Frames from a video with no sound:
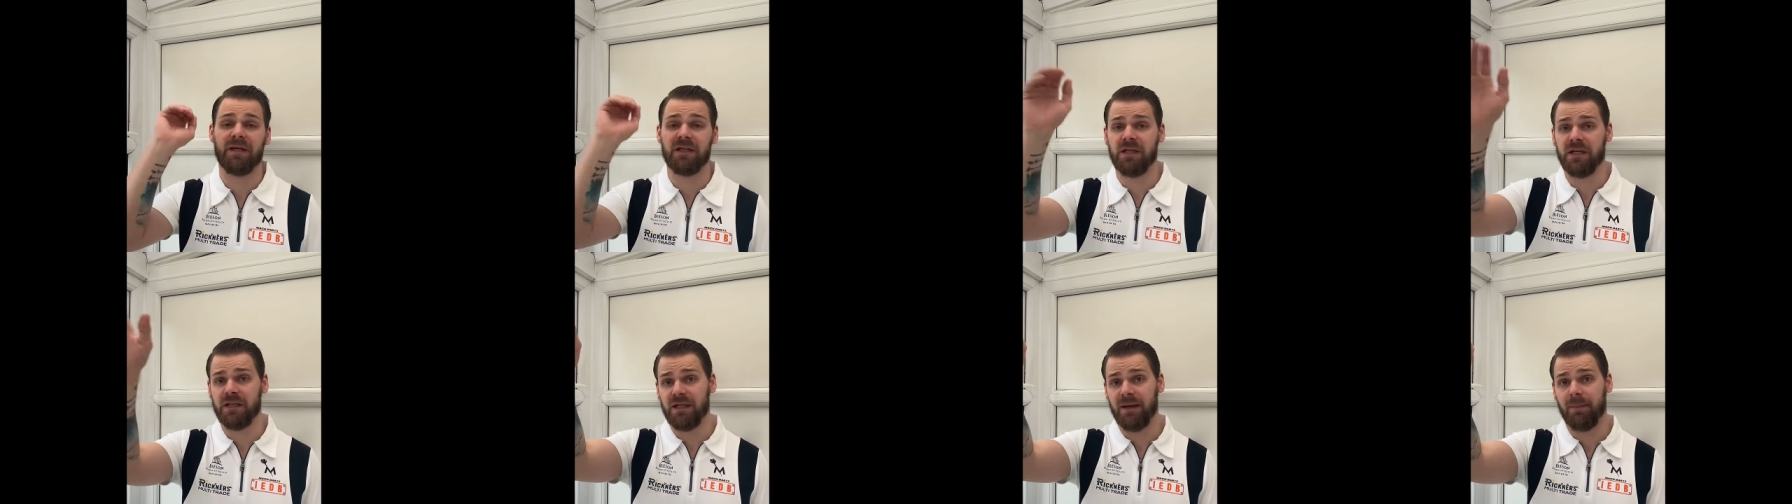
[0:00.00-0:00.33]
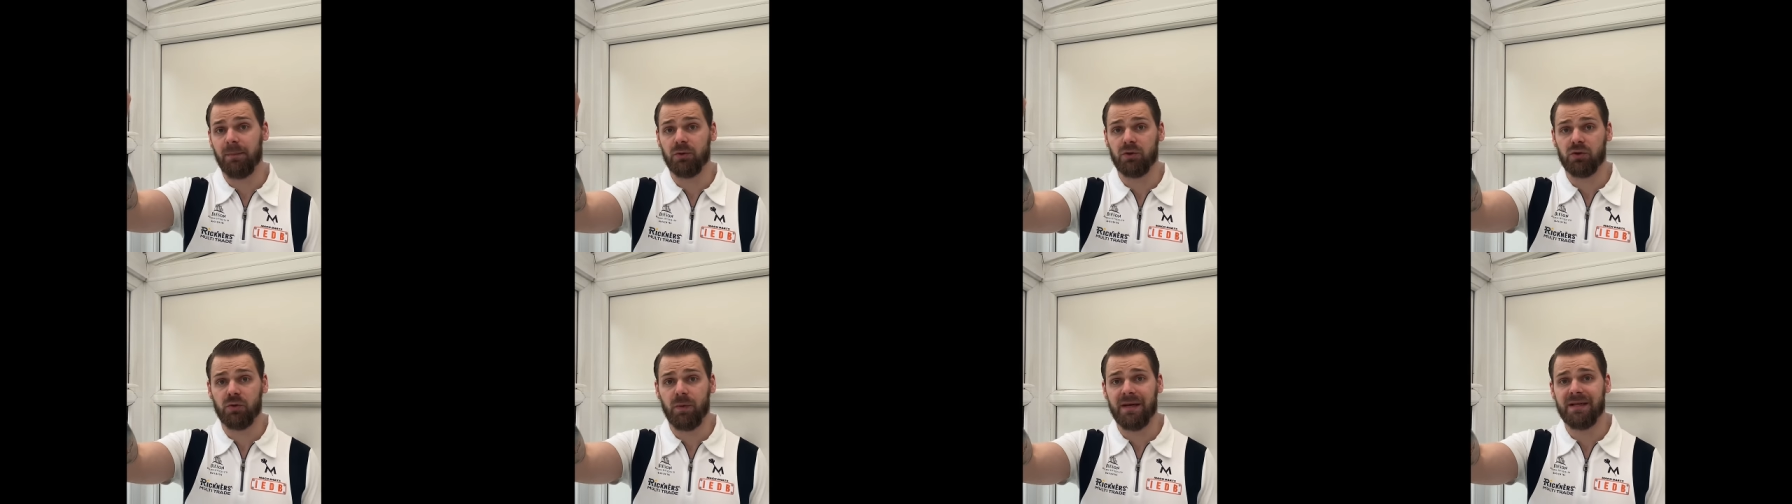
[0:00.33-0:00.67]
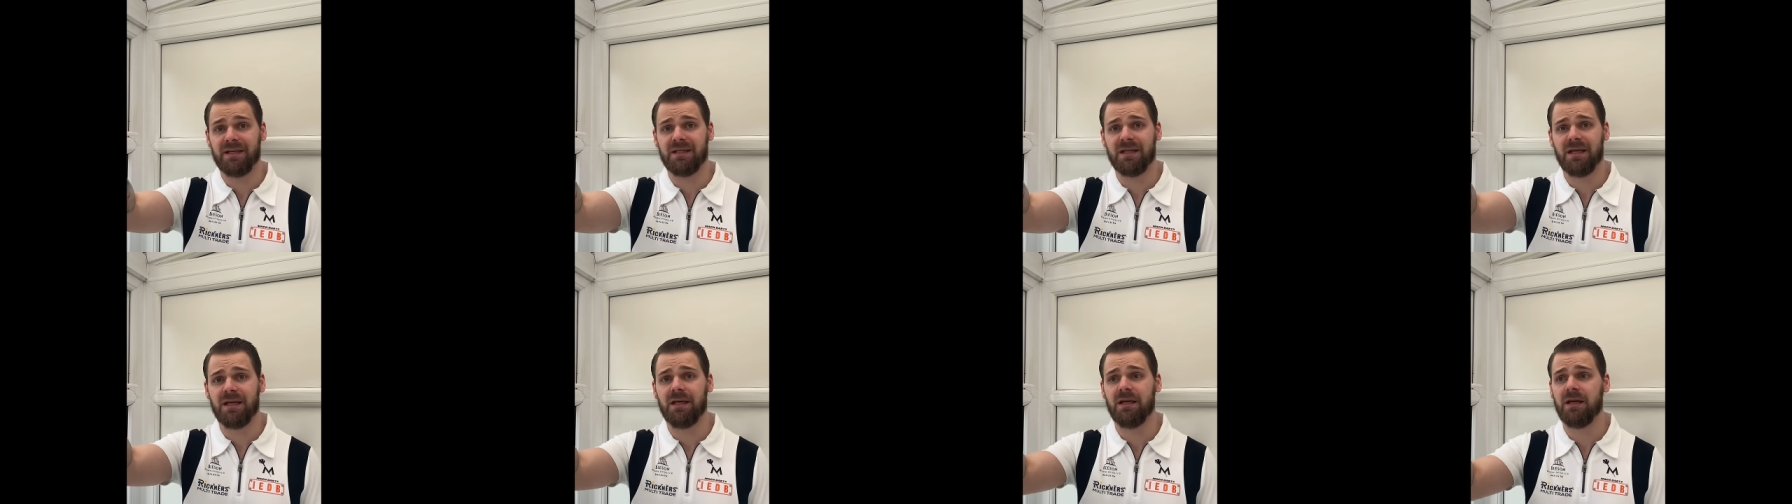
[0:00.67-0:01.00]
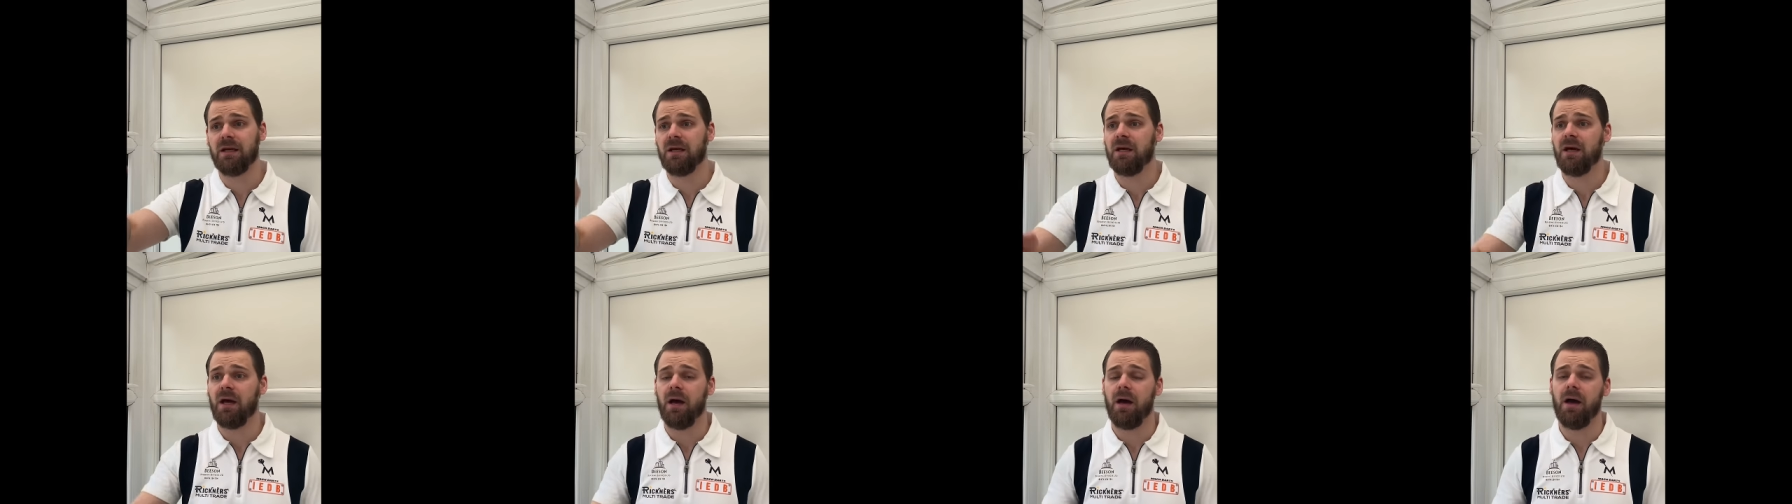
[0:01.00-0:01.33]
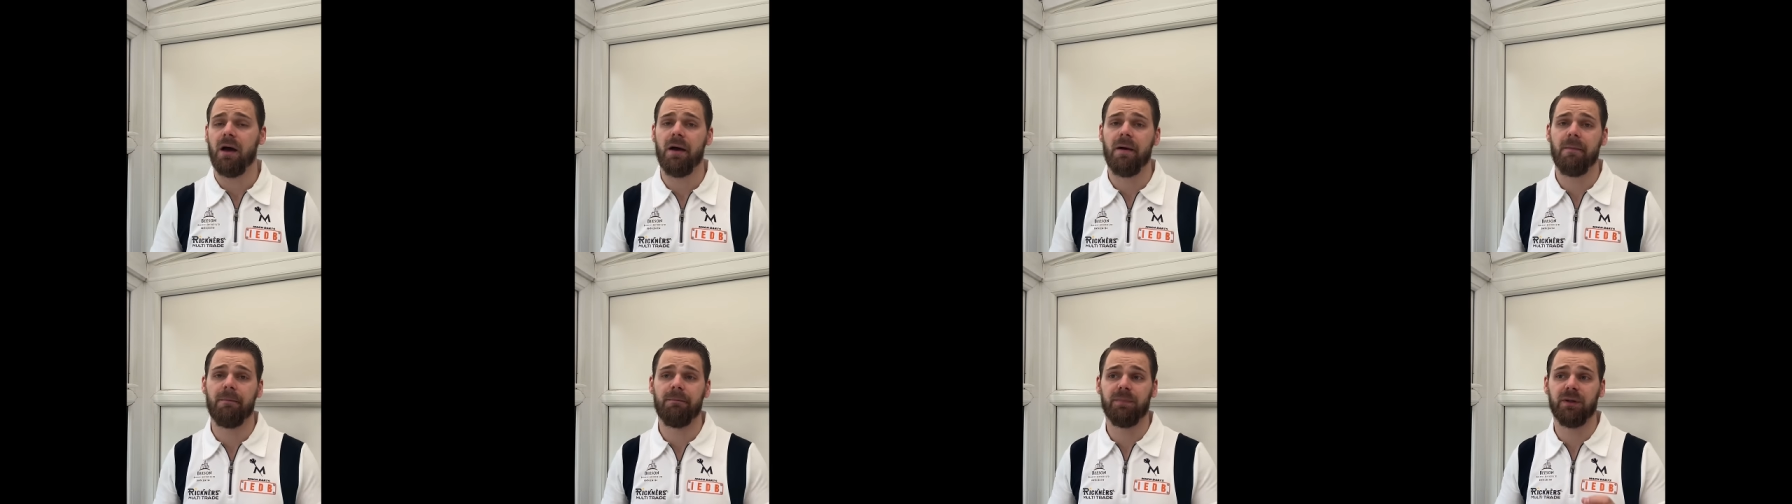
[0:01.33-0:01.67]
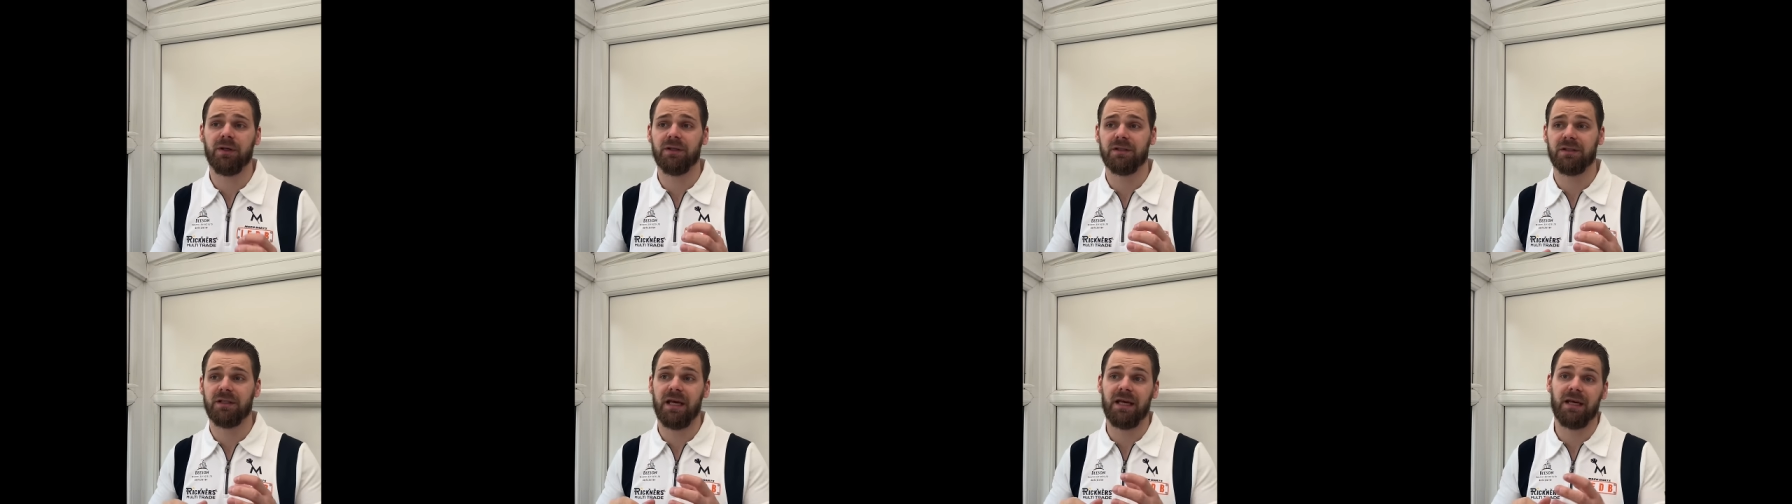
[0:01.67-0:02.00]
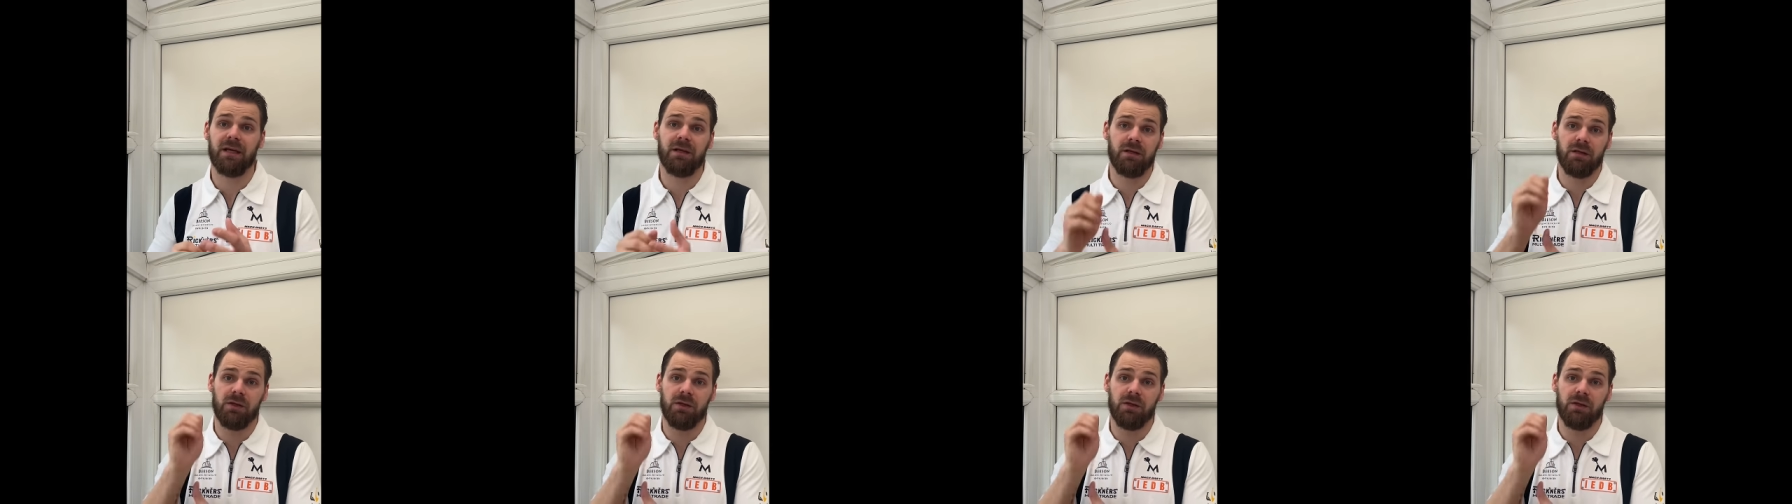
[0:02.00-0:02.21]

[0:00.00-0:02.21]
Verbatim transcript: double 20, because that